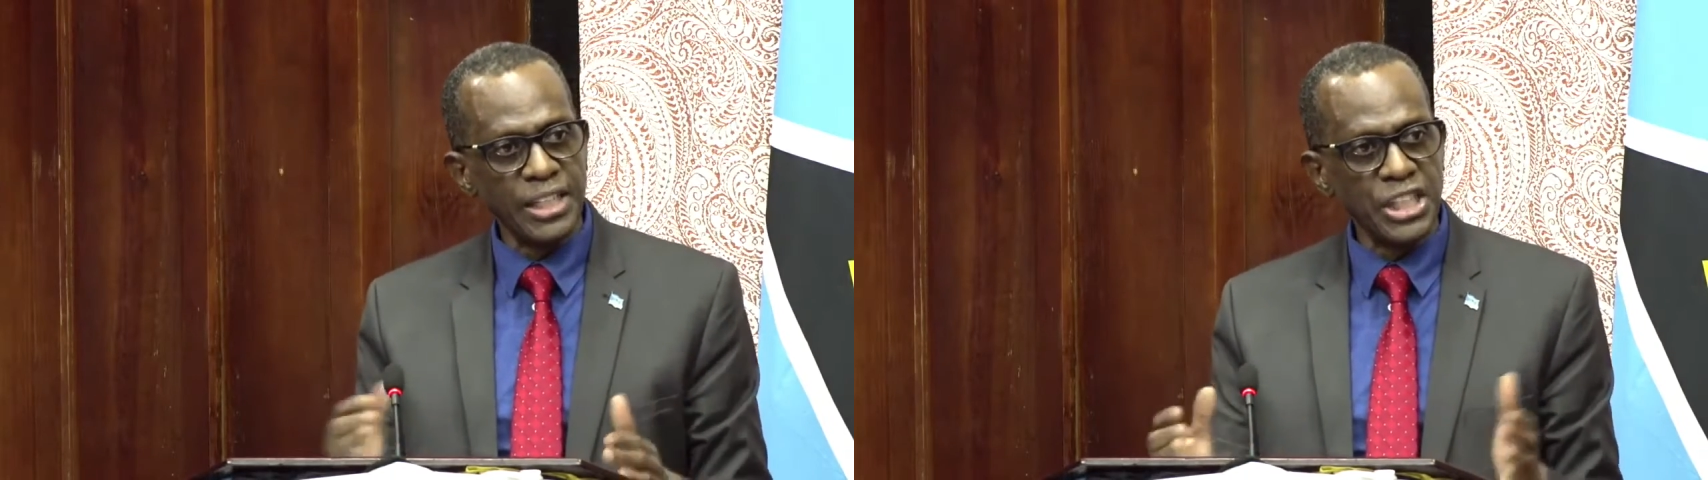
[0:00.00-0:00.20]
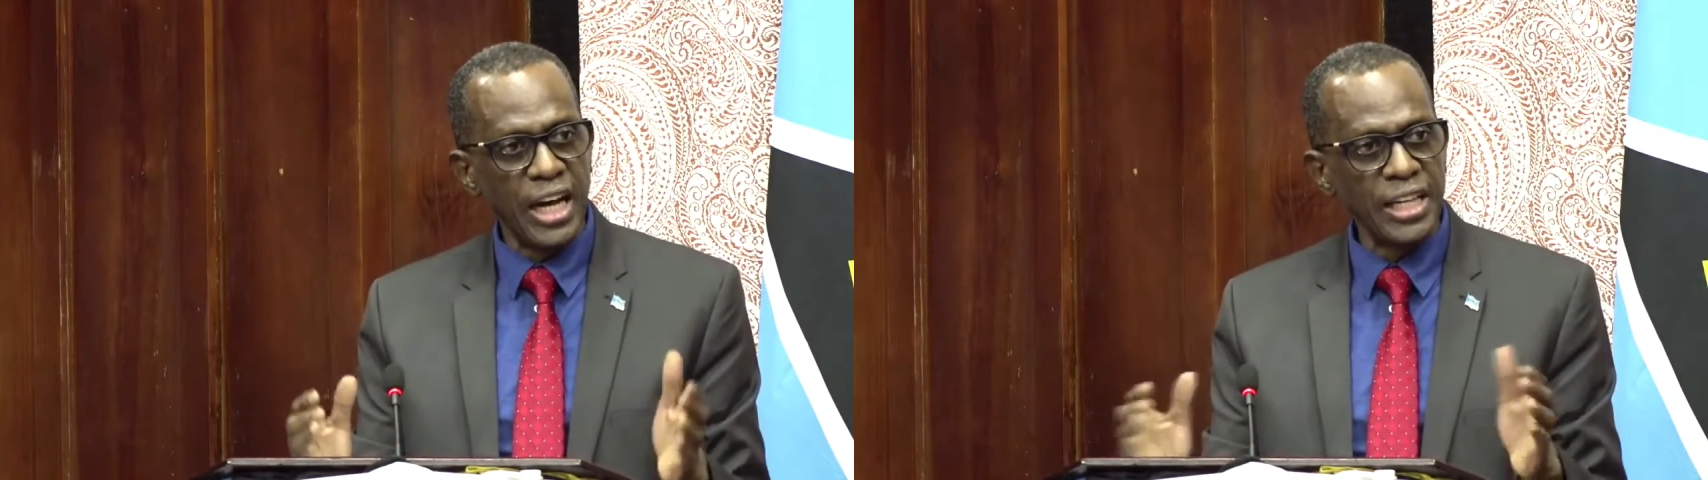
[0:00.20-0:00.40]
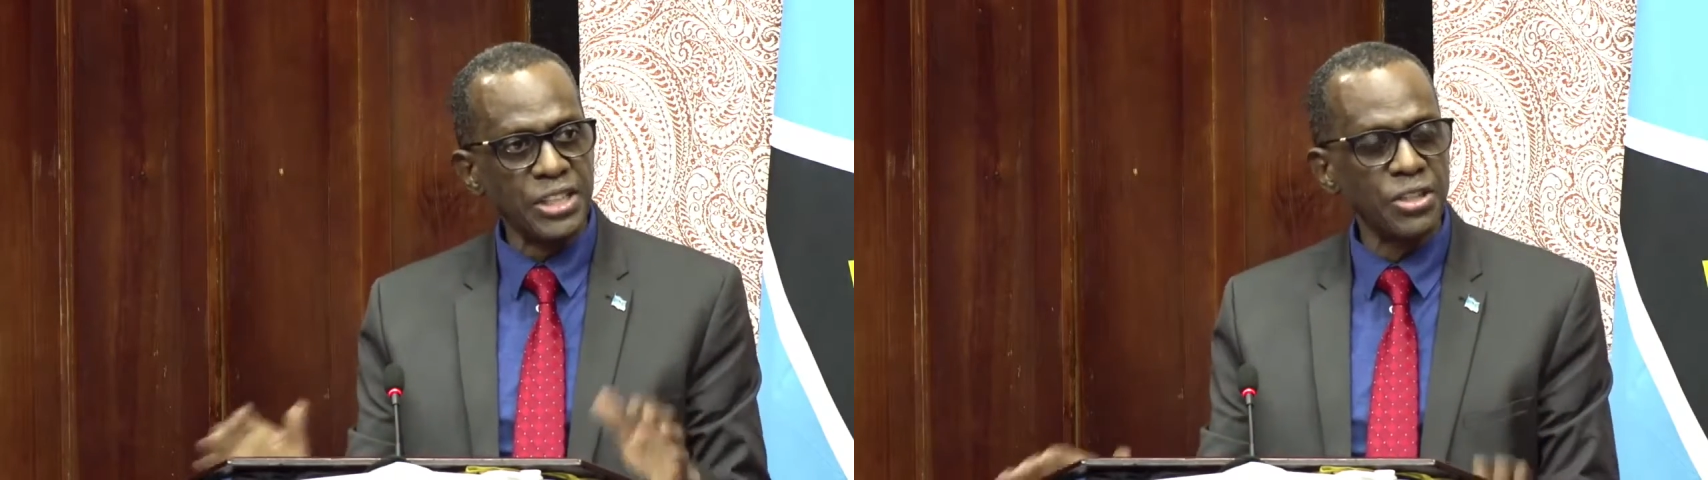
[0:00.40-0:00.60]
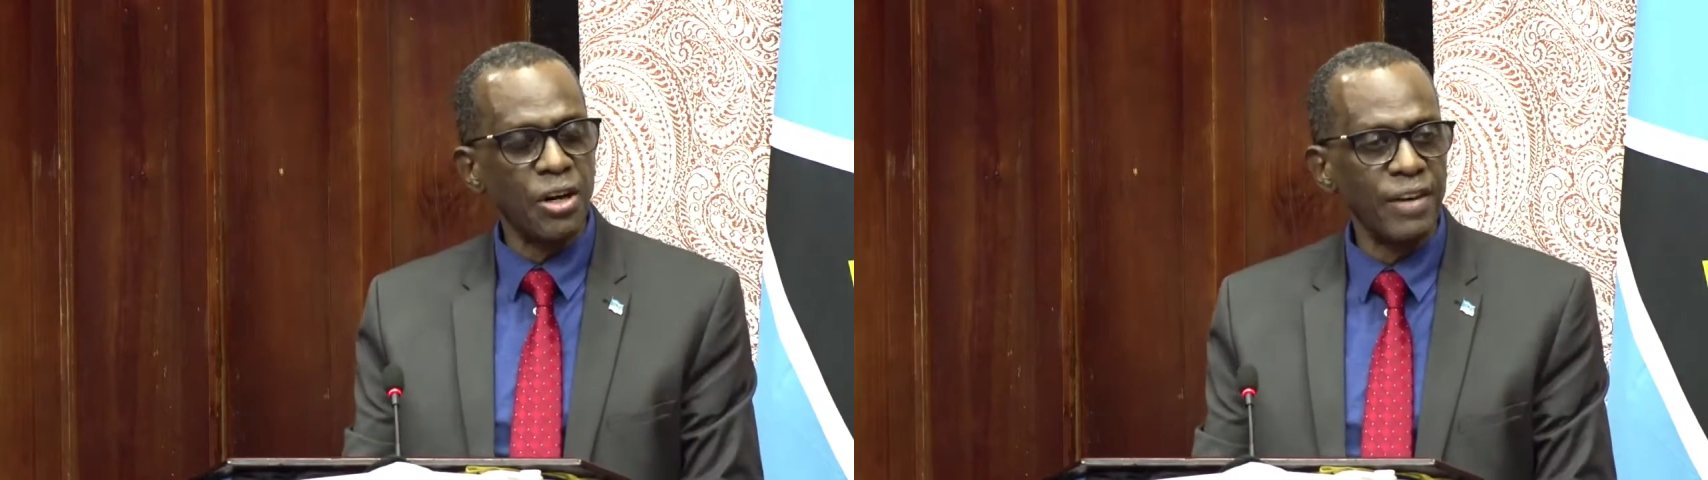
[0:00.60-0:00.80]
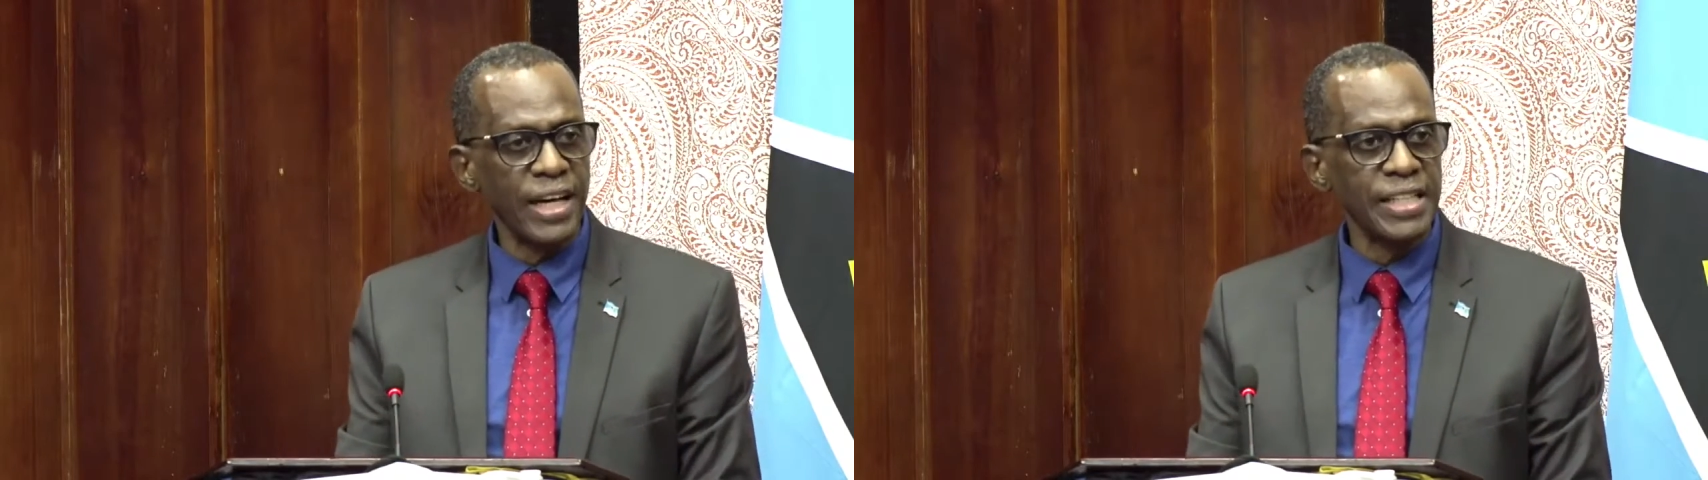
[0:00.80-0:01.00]
charge
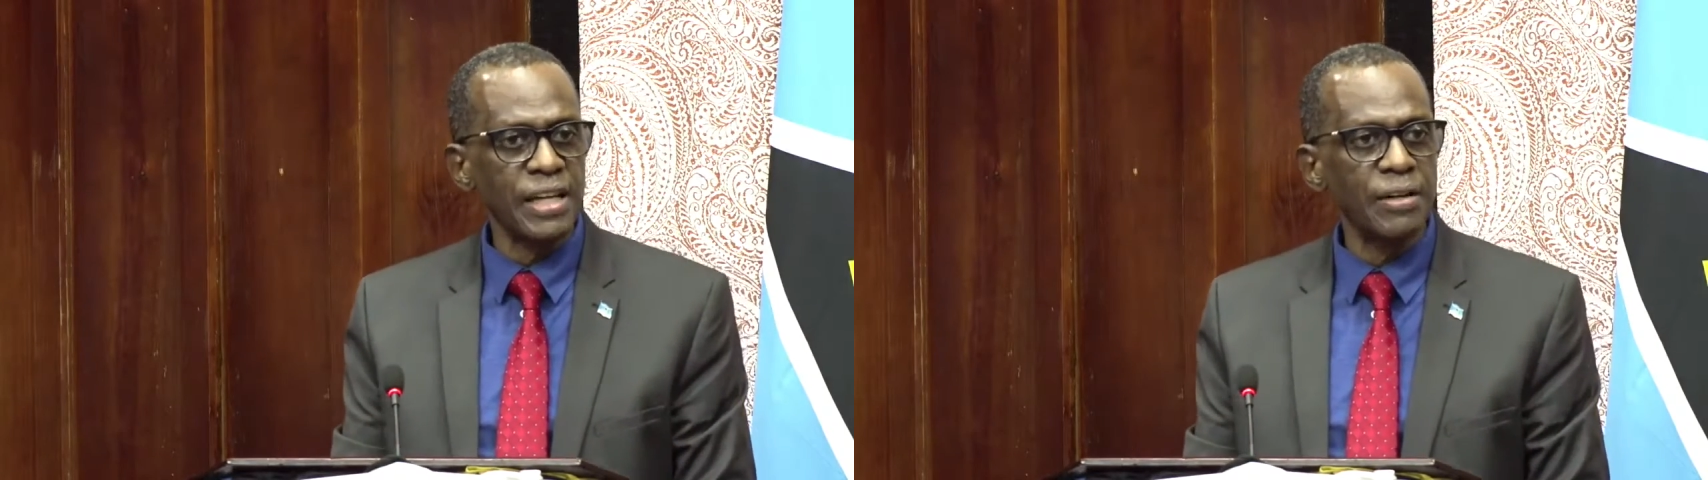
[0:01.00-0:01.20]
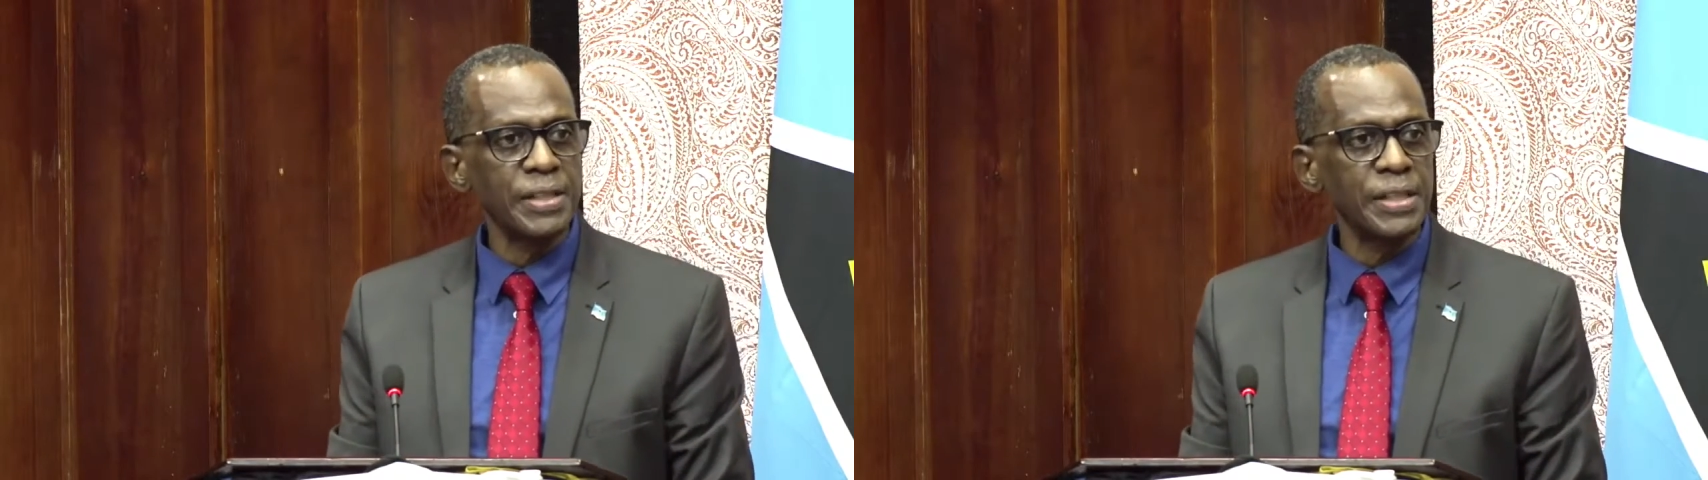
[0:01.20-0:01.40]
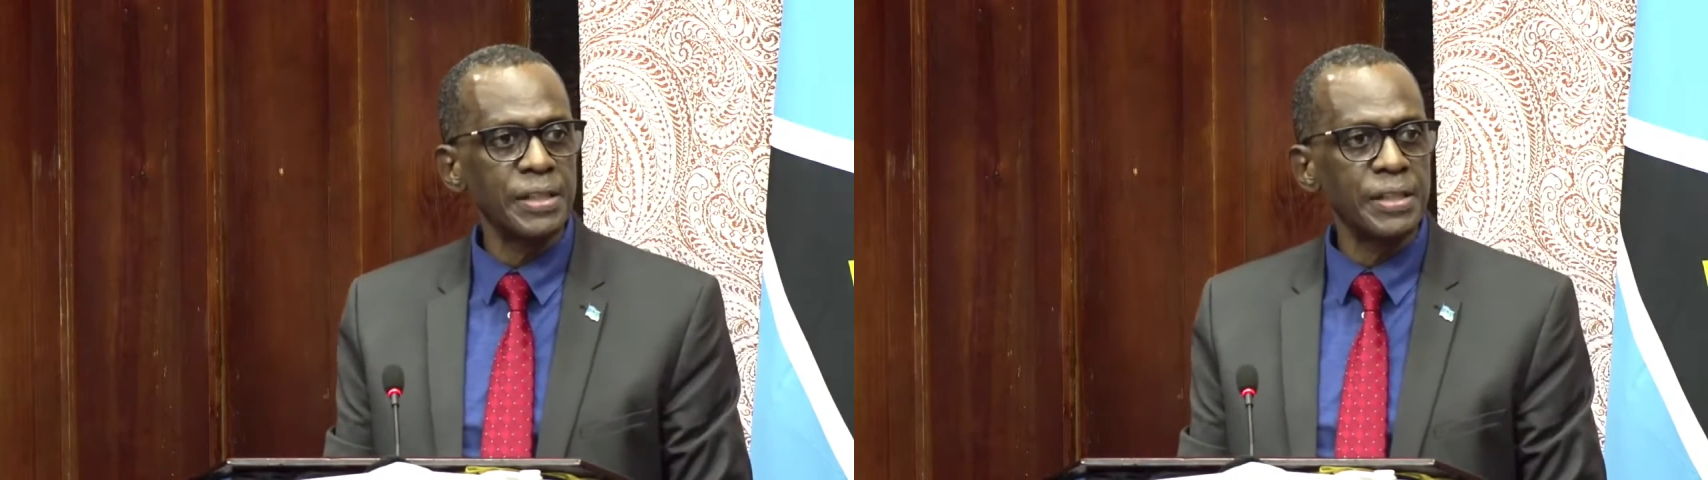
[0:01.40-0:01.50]
of a guest house.